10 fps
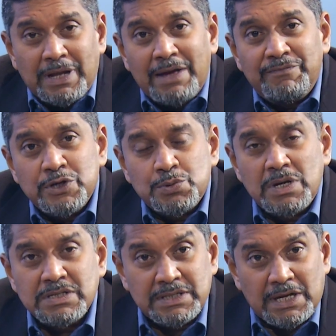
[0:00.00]
I'm
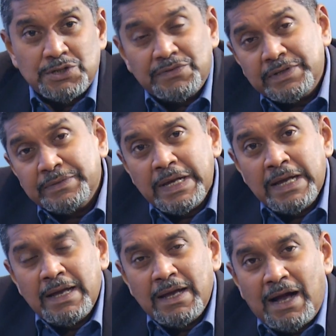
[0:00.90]
Vishwa Sadashivan.
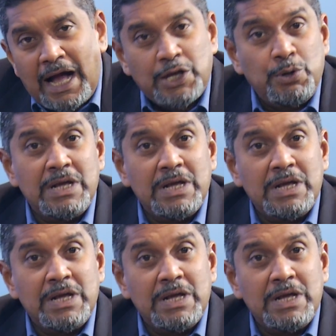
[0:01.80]
IQ